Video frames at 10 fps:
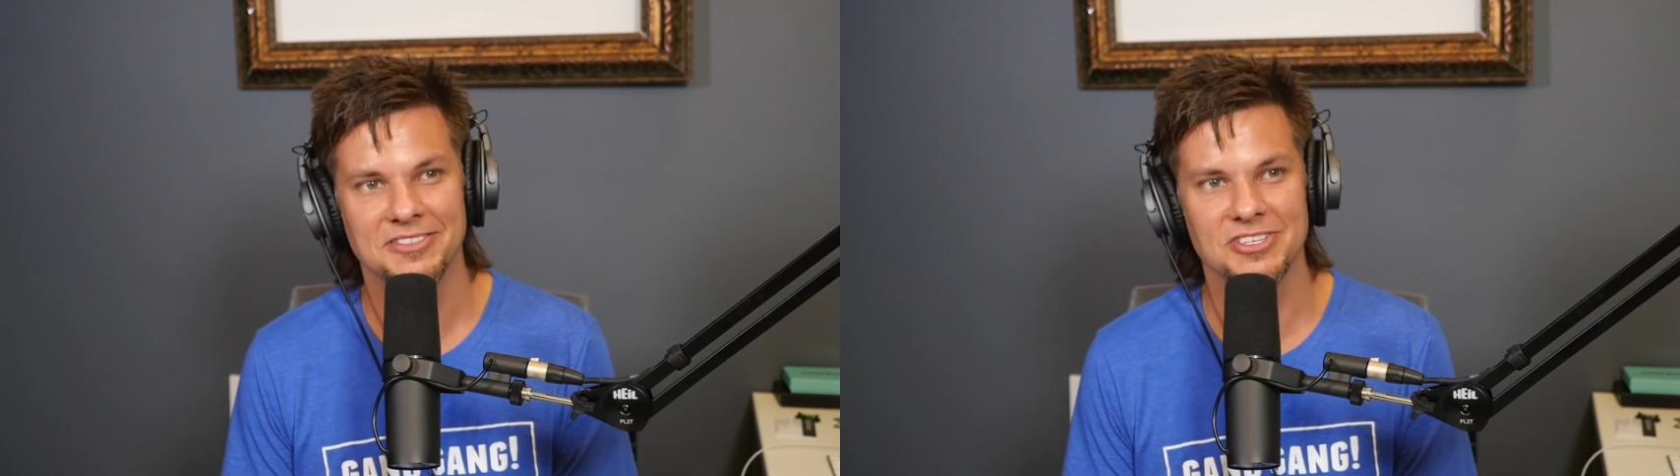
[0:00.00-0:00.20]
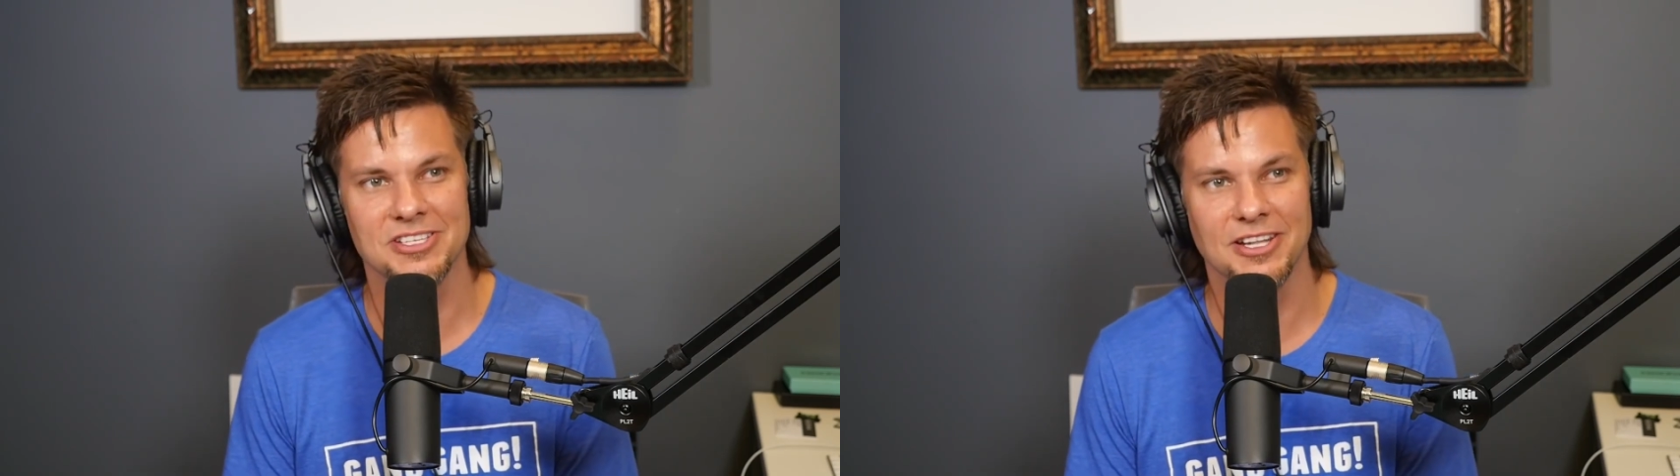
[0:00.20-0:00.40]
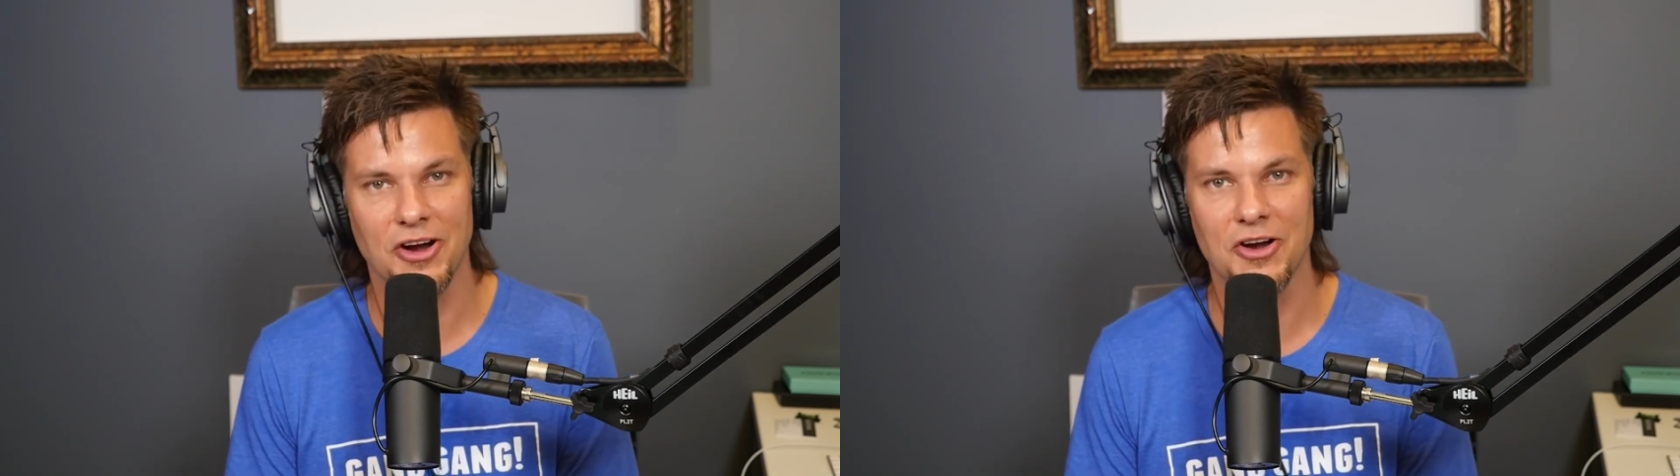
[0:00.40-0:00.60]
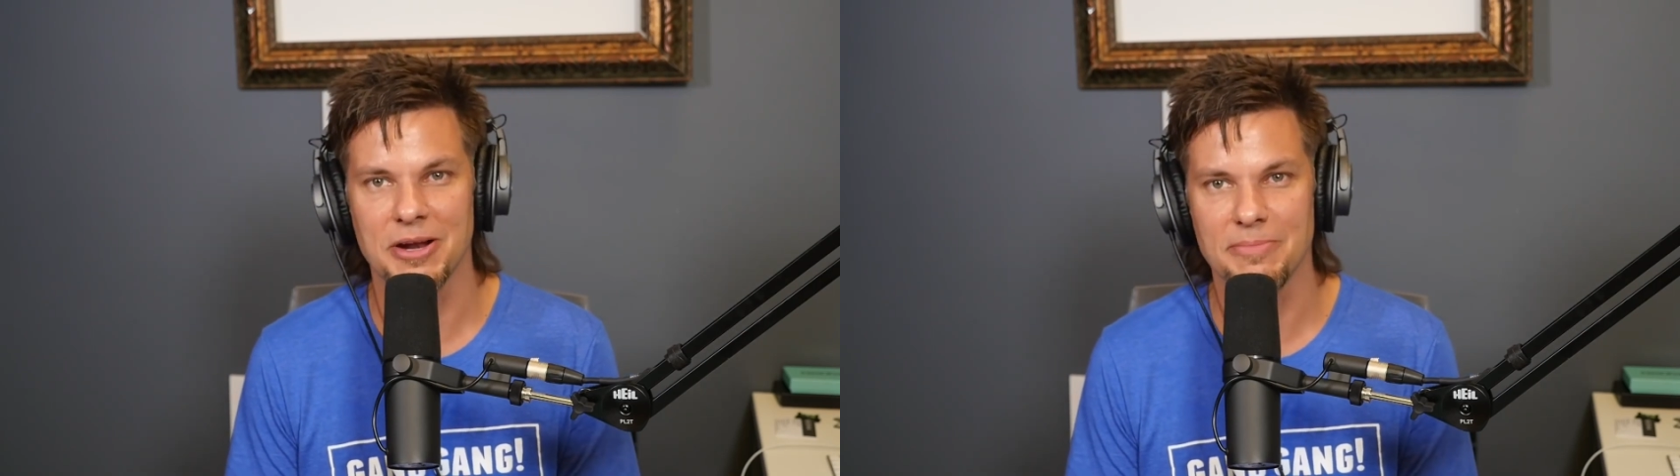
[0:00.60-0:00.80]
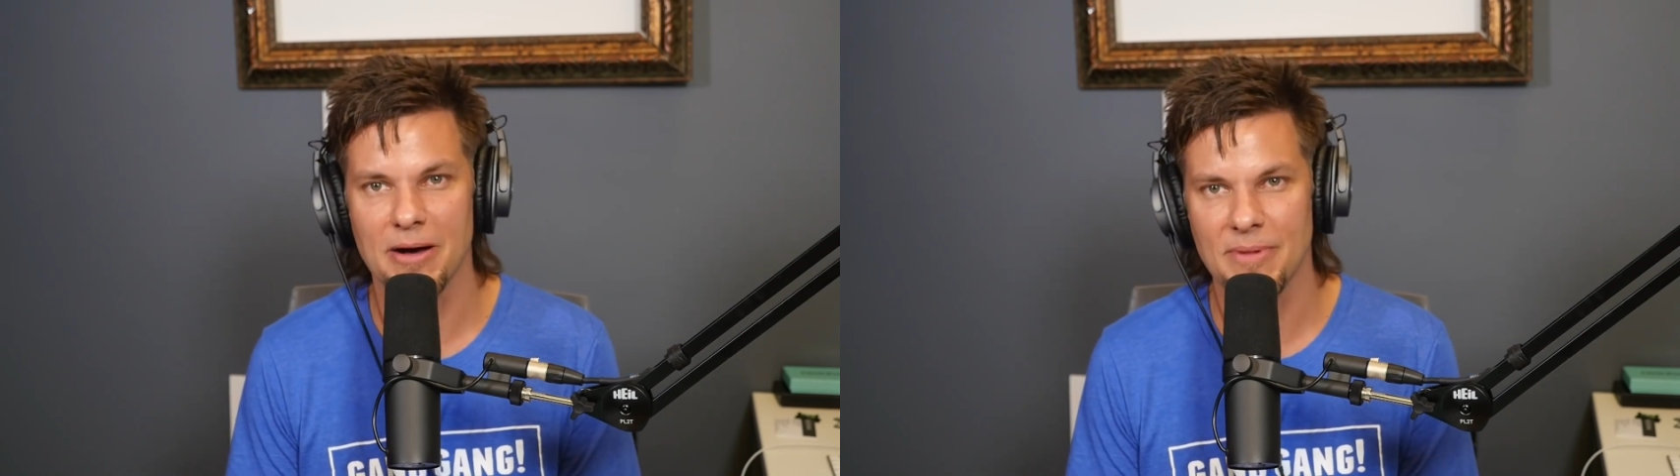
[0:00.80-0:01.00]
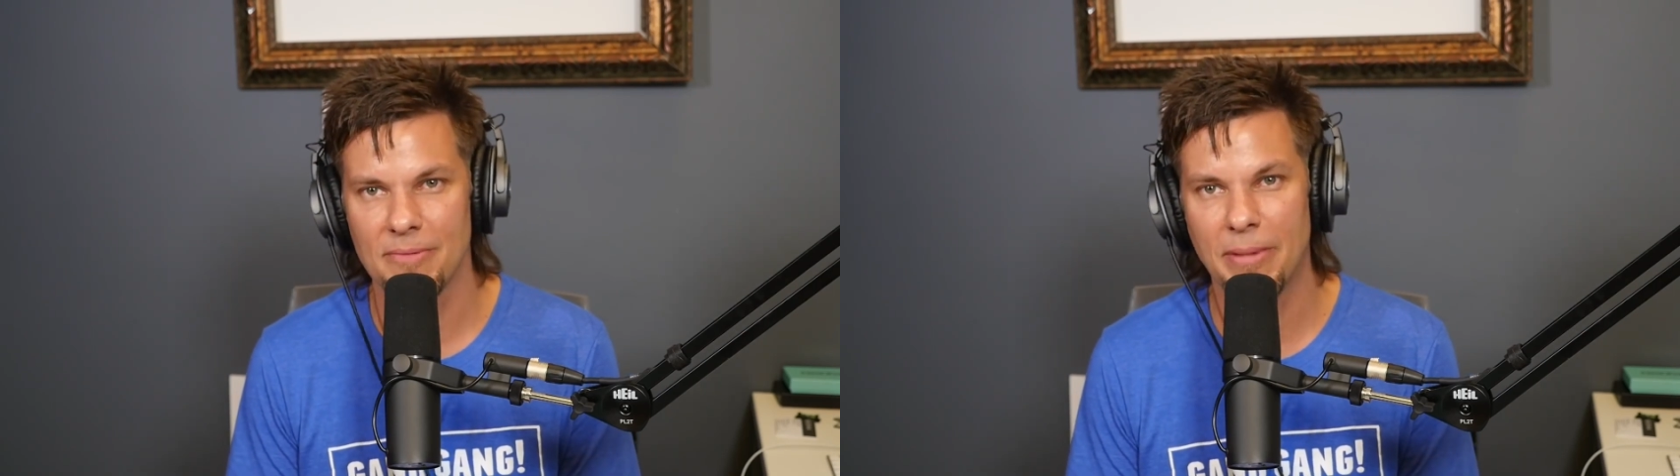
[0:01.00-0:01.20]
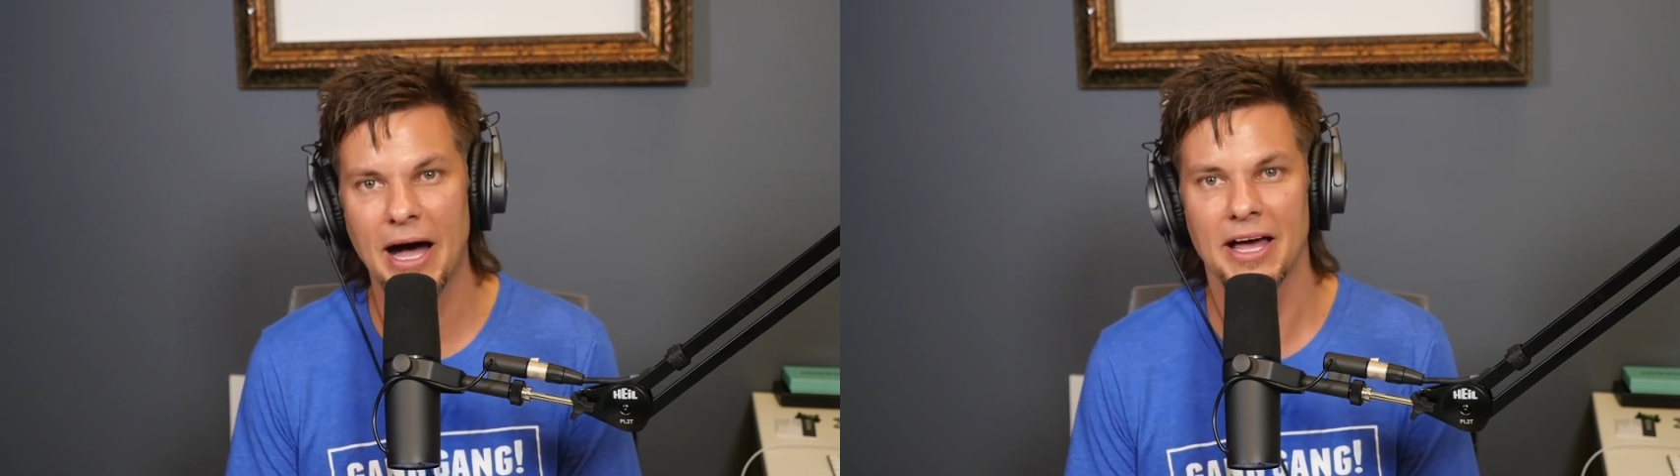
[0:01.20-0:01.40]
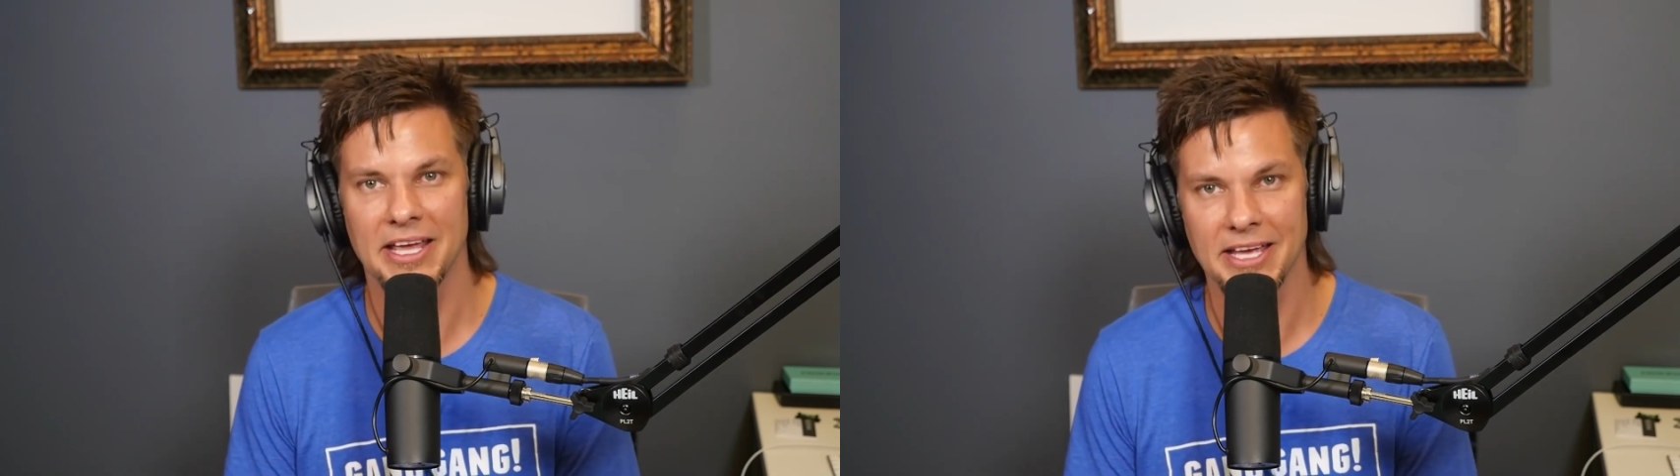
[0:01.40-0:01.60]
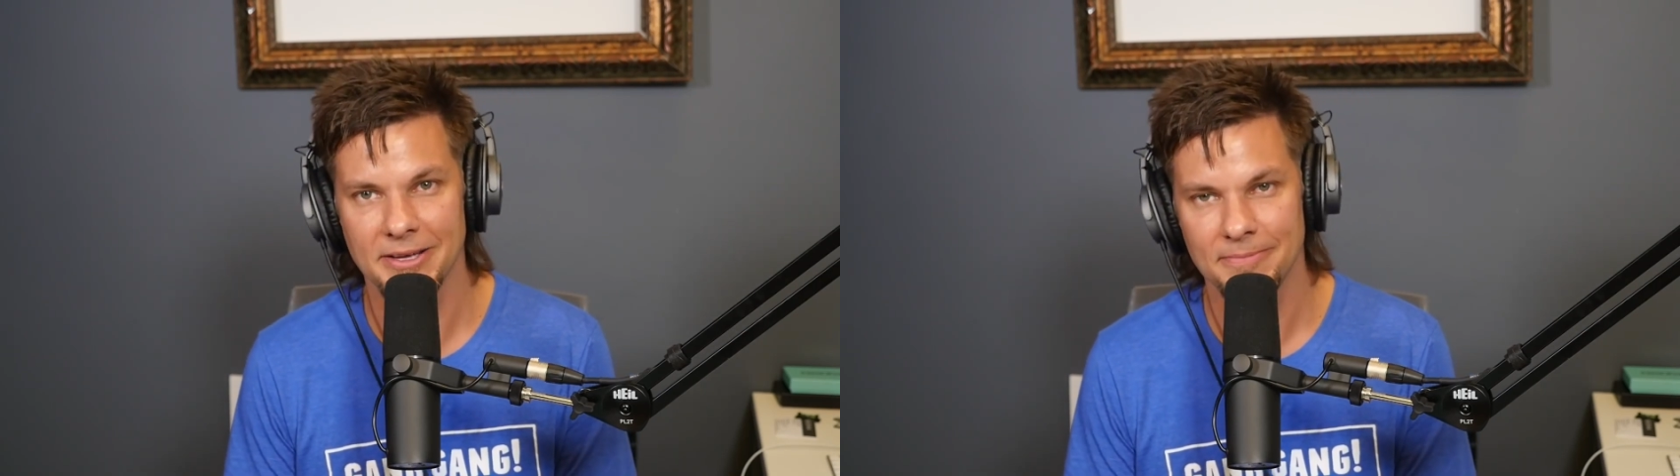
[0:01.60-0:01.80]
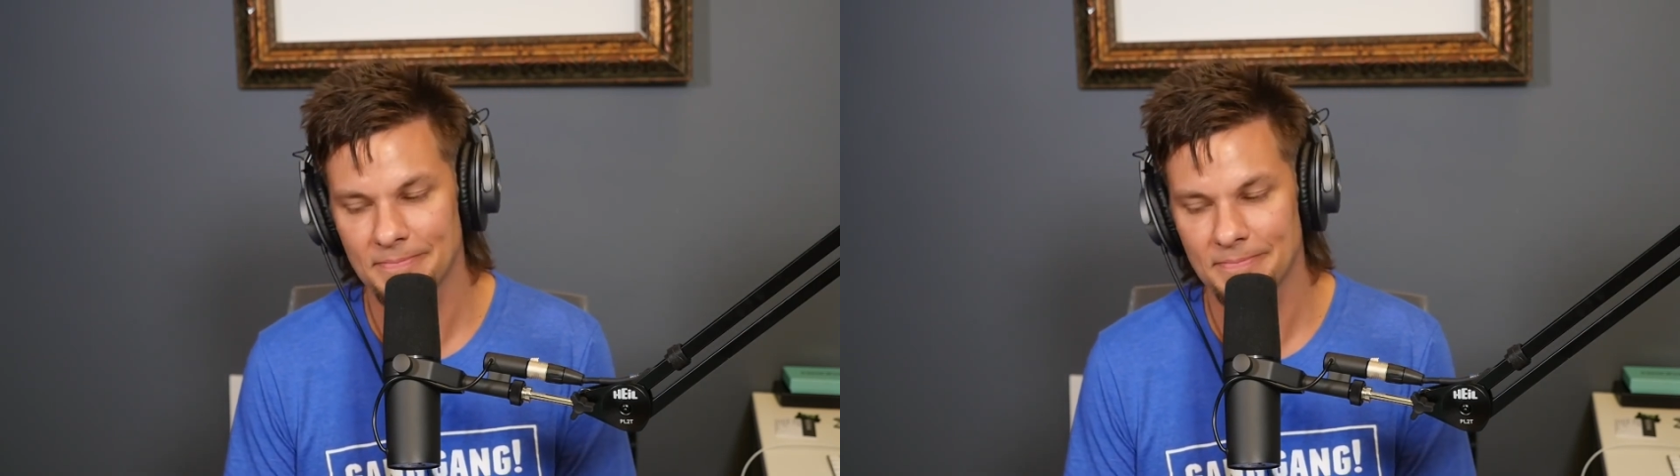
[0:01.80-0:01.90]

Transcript: just learning about my body.